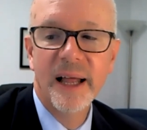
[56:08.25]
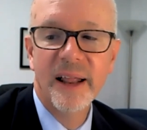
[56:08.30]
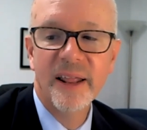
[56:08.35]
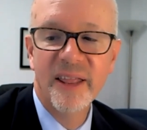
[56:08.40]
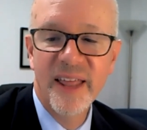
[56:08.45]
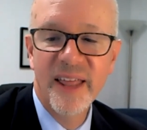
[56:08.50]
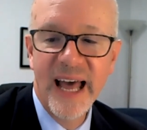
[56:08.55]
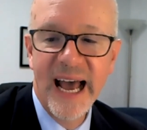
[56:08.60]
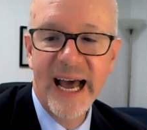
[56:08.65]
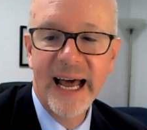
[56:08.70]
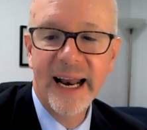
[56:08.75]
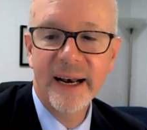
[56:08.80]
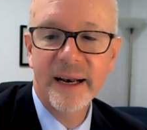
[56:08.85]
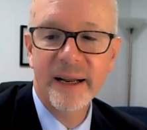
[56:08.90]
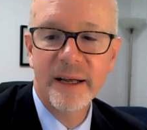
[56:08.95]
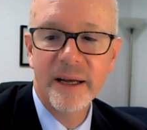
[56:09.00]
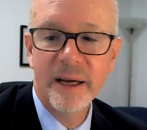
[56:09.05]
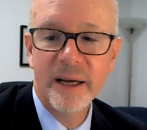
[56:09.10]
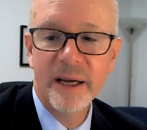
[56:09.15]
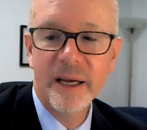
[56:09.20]
that
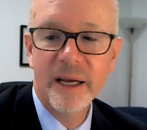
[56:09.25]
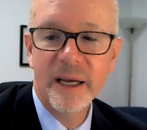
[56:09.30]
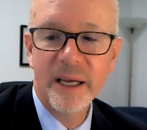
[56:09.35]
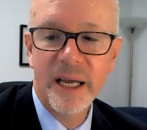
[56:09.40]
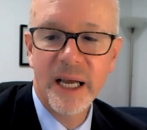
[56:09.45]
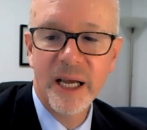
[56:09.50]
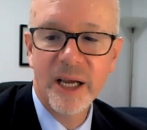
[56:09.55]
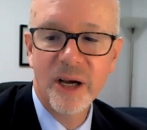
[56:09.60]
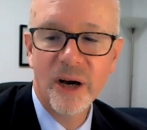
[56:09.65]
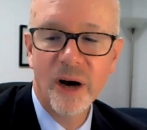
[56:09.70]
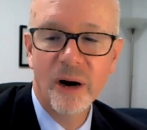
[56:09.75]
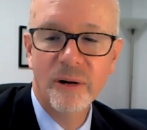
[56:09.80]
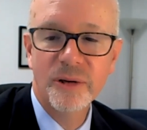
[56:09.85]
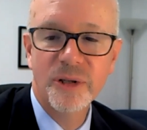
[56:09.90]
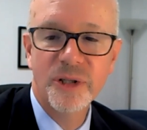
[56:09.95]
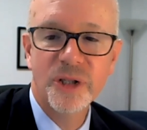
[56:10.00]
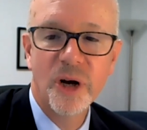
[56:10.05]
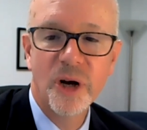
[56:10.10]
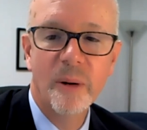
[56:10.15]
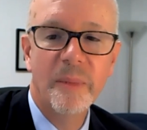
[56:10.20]
can go
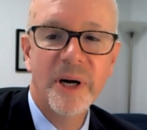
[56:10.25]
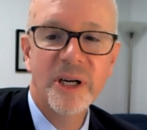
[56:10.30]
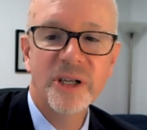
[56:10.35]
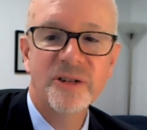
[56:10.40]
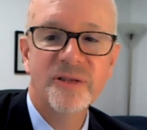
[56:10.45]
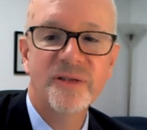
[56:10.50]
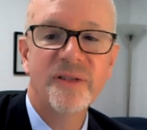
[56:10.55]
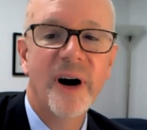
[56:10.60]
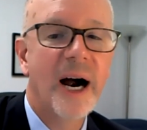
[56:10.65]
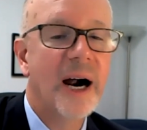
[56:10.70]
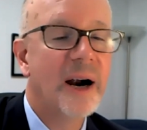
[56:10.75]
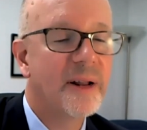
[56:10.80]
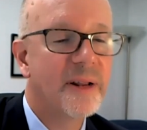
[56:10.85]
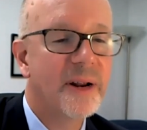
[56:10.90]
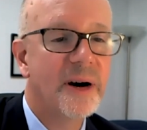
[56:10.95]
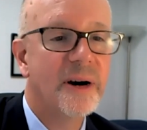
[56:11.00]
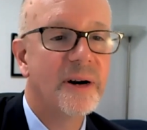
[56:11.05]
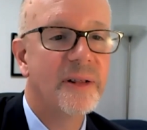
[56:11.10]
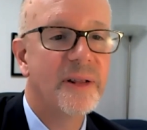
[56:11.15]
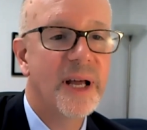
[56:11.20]
so much
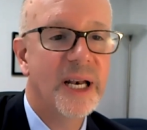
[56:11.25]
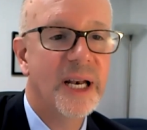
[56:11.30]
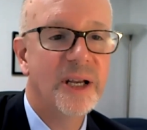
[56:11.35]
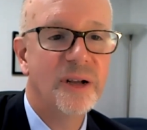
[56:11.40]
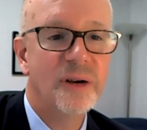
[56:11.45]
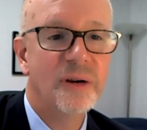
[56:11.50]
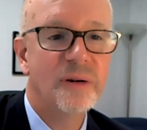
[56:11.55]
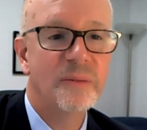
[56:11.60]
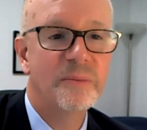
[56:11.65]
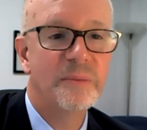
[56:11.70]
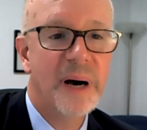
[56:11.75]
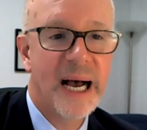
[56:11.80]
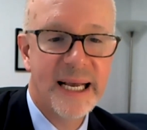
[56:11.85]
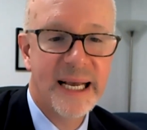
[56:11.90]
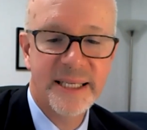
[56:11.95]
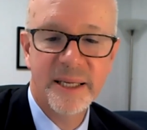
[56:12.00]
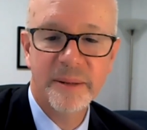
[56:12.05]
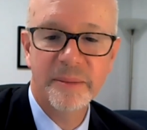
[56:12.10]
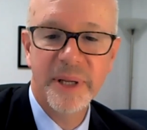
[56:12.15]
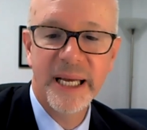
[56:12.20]
farther than you
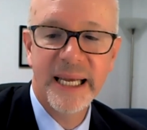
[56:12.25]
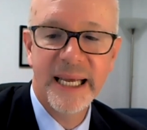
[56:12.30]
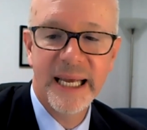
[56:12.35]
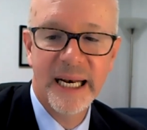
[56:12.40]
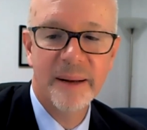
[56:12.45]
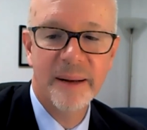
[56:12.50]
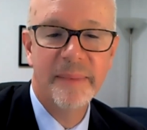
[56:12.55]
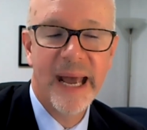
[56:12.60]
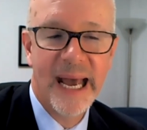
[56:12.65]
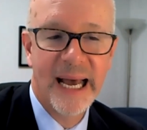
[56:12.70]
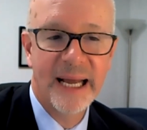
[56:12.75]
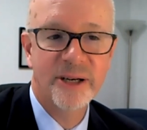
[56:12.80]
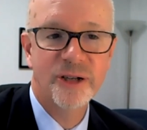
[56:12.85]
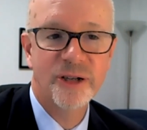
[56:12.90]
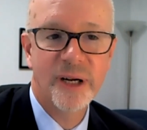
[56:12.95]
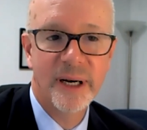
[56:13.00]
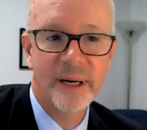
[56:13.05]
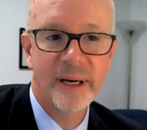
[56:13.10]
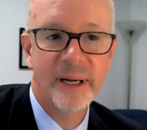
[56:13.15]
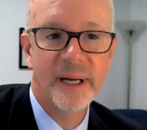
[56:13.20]
possibly can
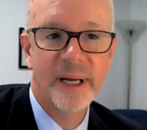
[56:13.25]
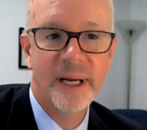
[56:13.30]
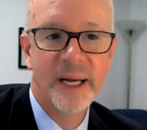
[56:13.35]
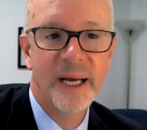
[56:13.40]
imagine.